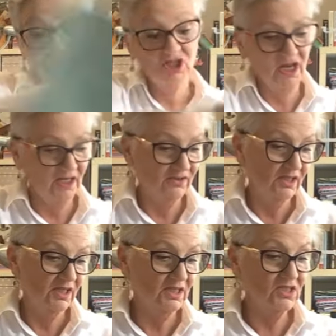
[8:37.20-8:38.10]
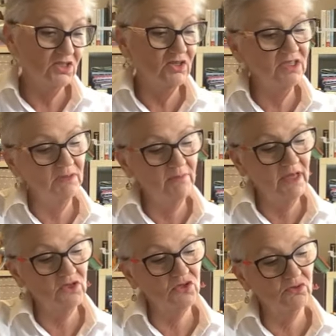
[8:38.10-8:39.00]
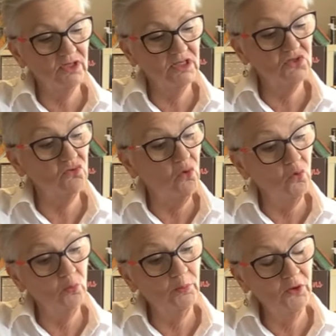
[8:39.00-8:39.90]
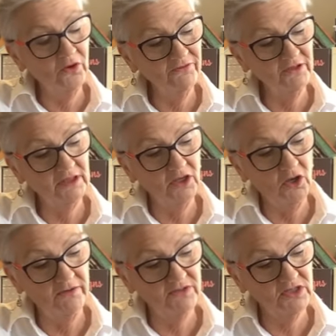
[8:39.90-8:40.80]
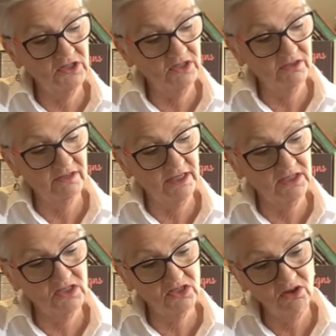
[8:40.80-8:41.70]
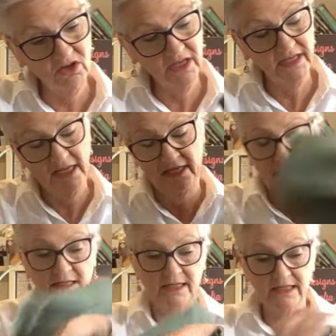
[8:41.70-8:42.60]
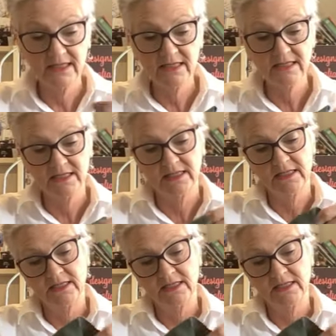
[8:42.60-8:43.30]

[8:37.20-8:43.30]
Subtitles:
check the inside to make sure it is all perfectly over to the correct side, and it is.